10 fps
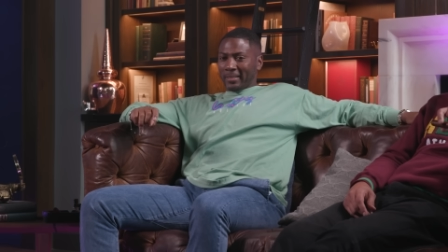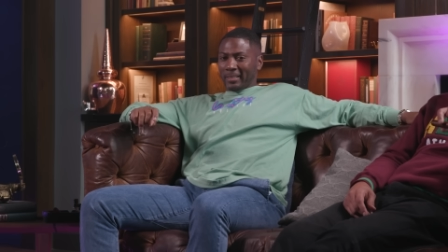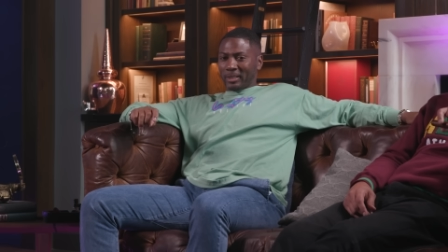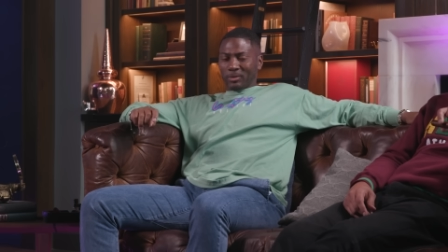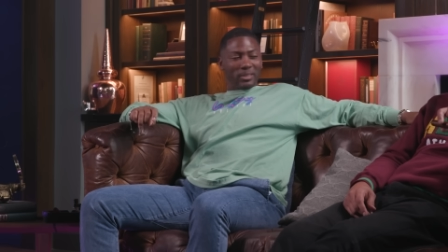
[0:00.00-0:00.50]

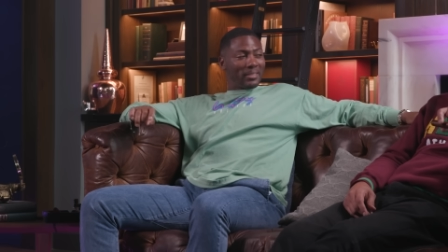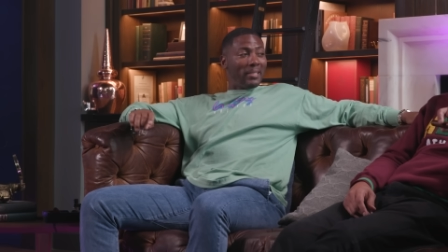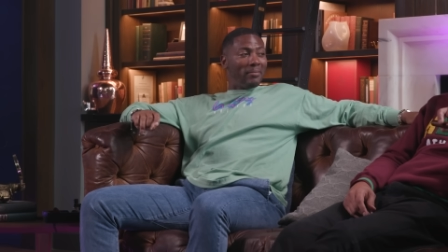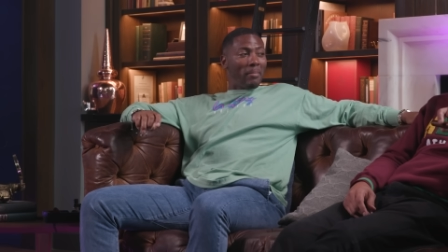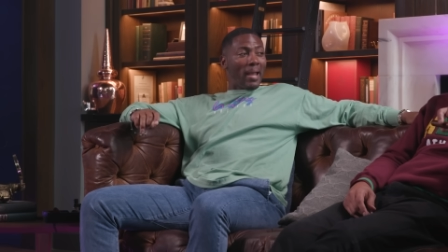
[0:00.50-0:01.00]
this is when
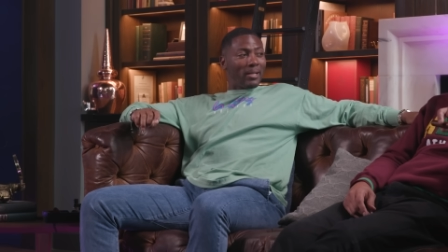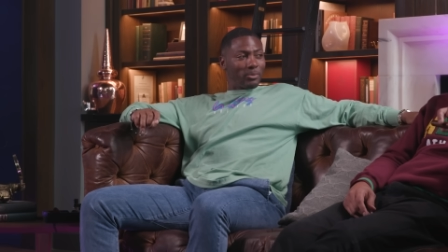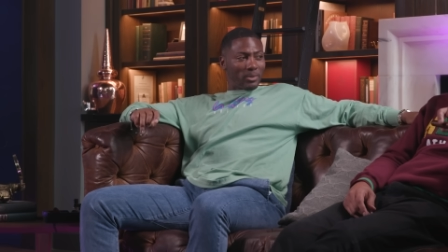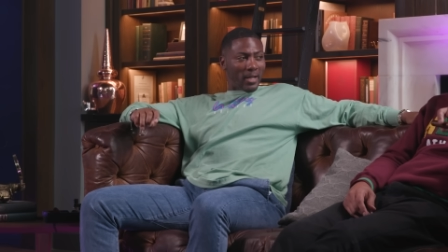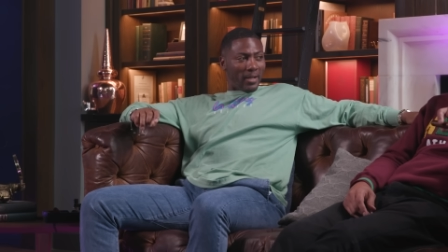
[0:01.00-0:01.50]
Steve
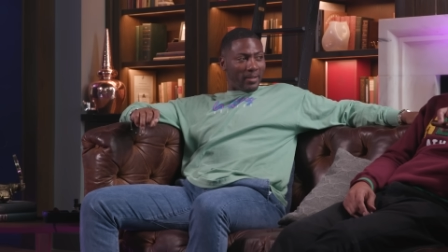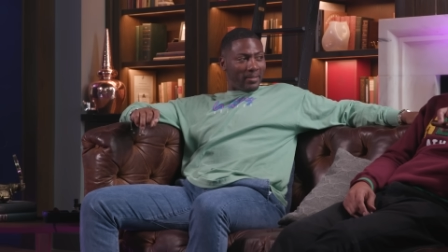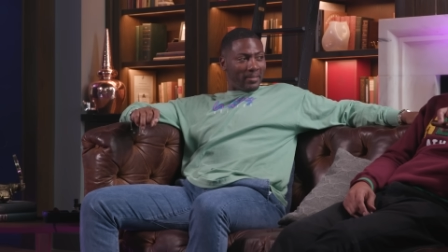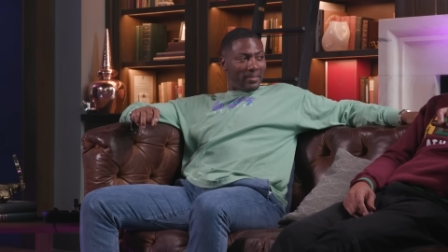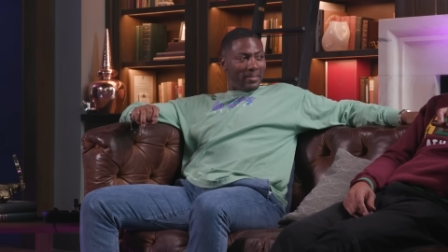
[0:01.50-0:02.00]
Madden was hot.
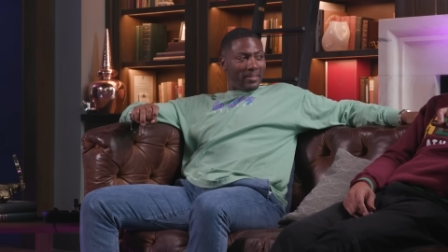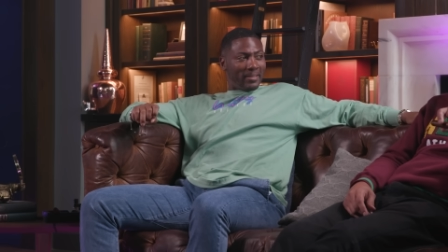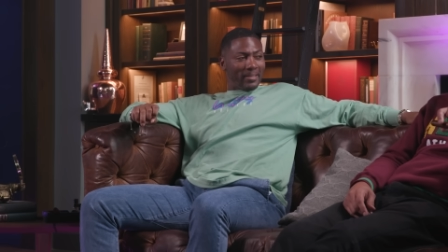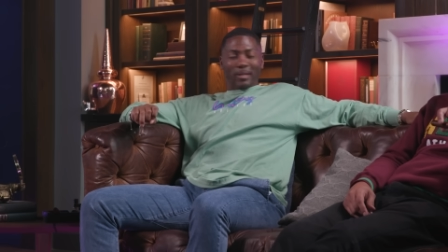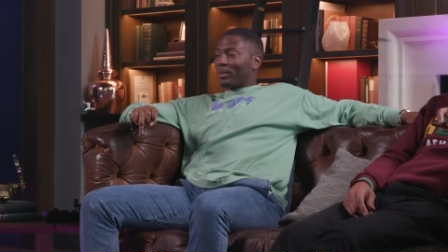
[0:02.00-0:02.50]

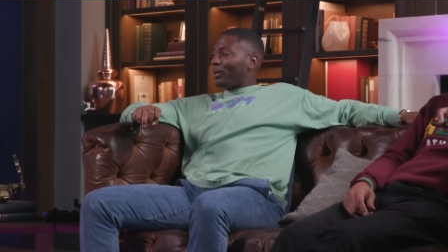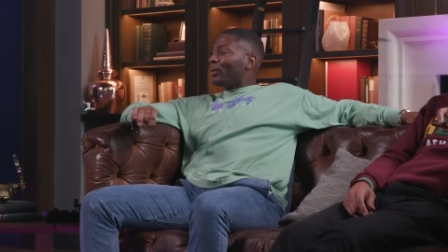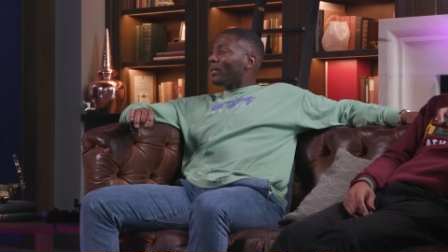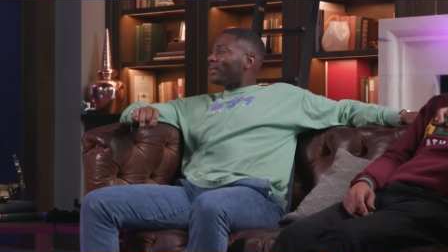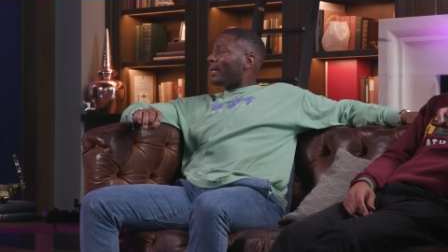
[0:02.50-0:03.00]
That was the
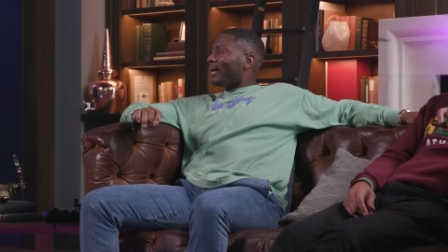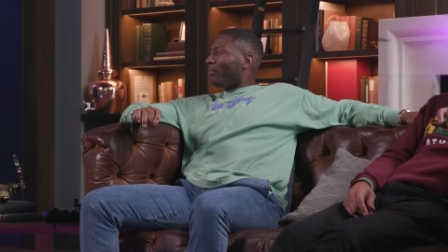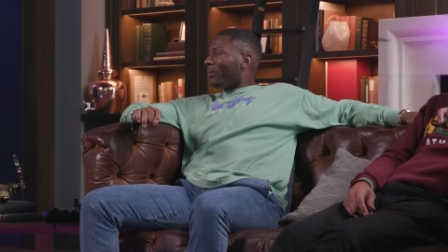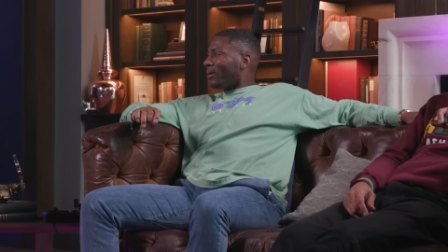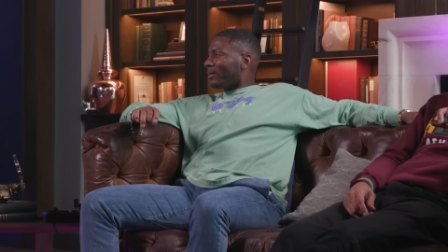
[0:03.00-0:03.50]
only thing I
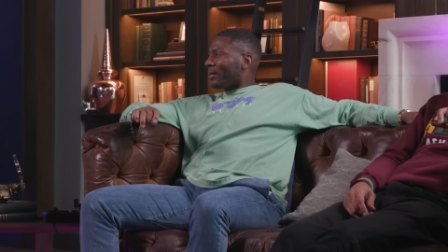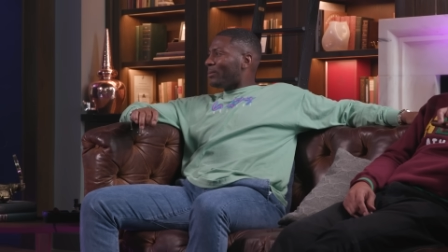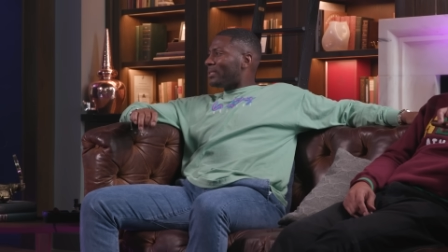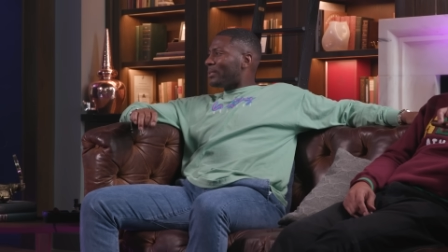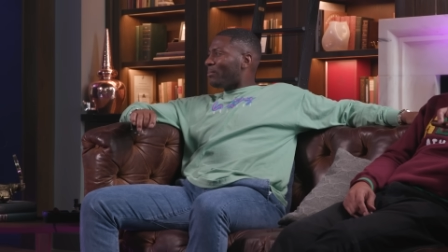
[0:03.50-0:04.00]
bought. I
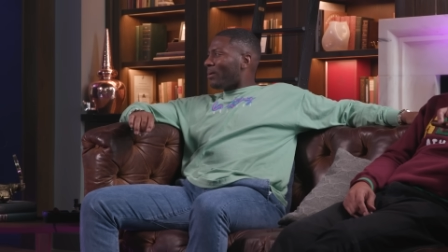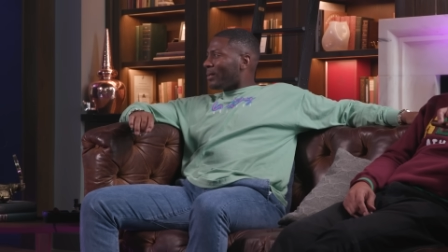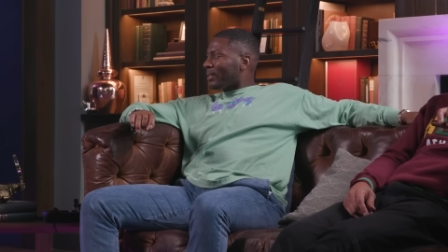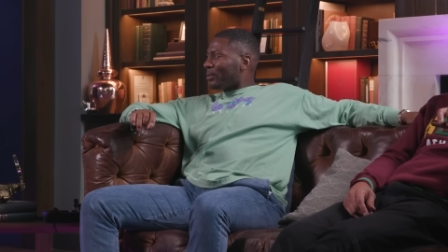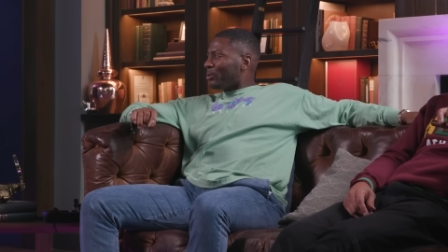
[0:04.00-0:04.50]
went to the
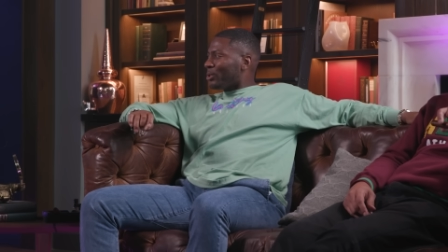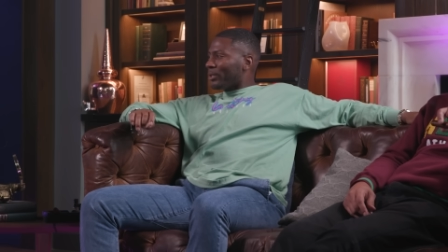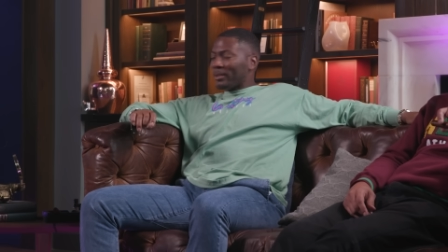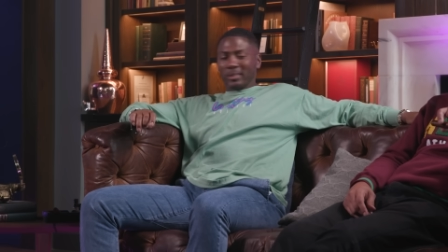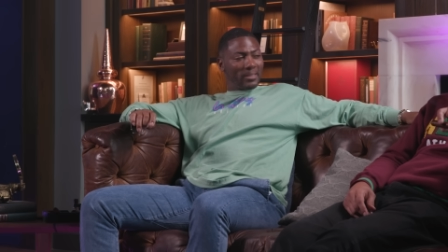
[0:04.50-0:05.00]
mall in New
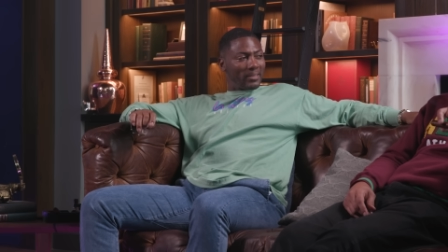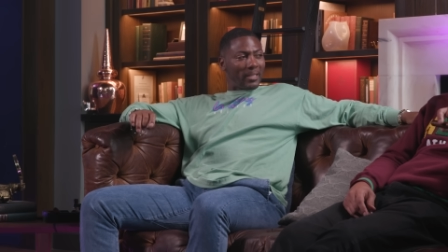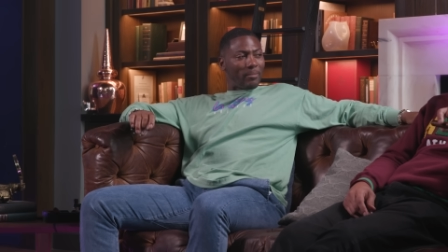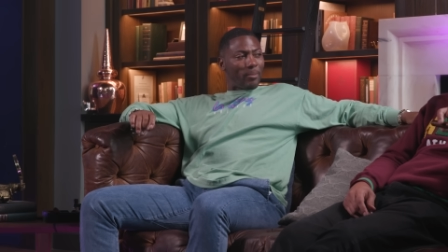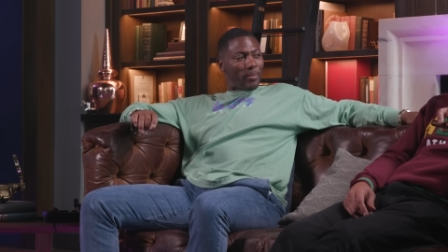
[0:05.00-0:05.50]
Jersey,
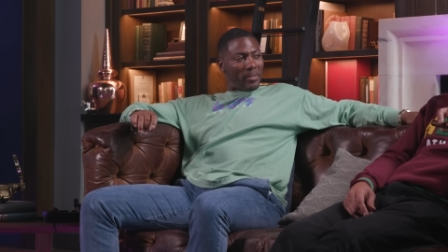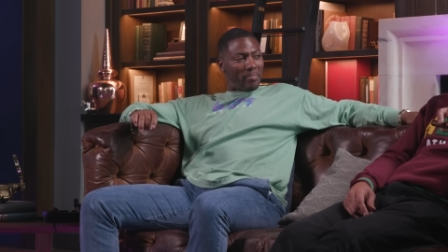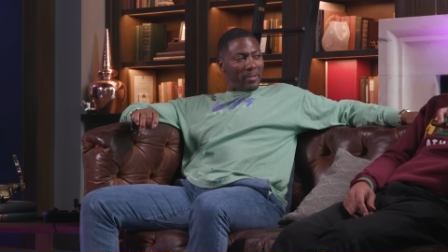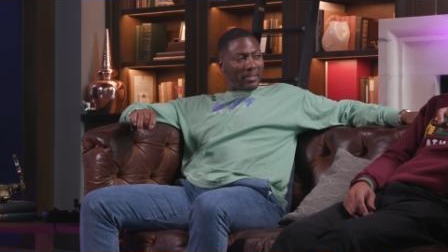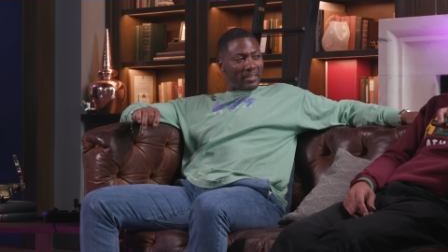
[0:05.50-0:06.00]
and I bought me
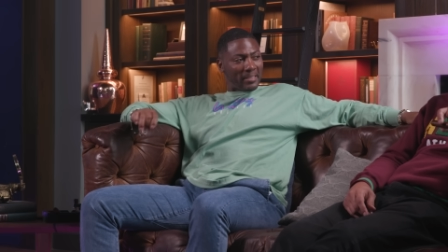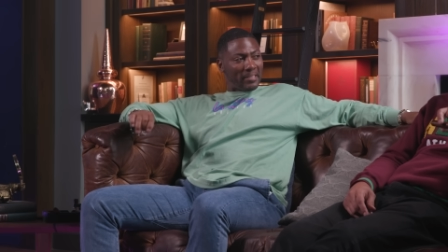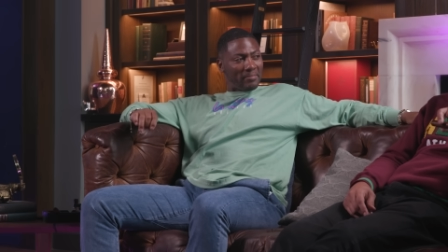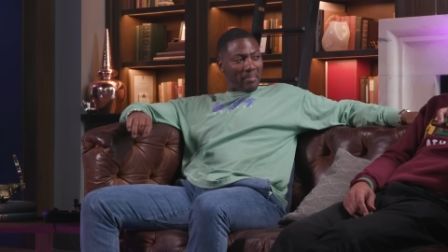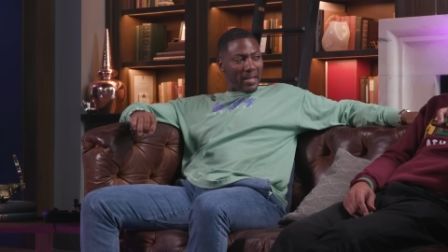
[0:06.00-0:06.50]
a pair of
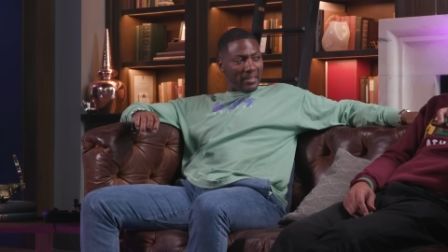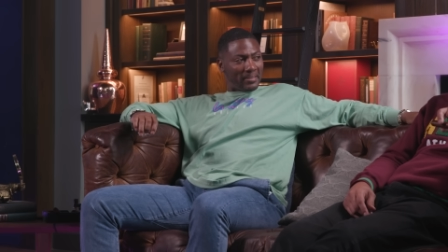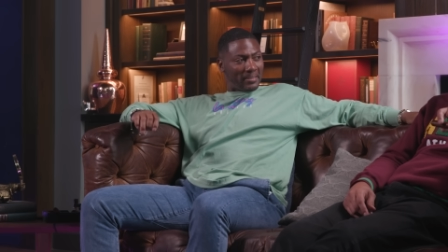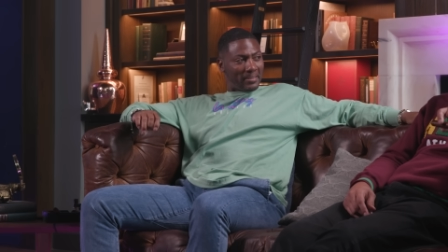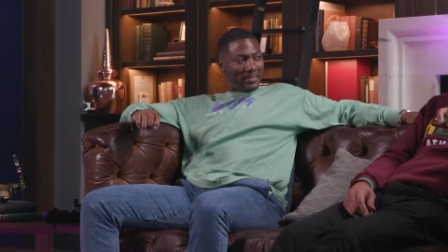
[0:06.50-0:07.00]
Steve Maddens.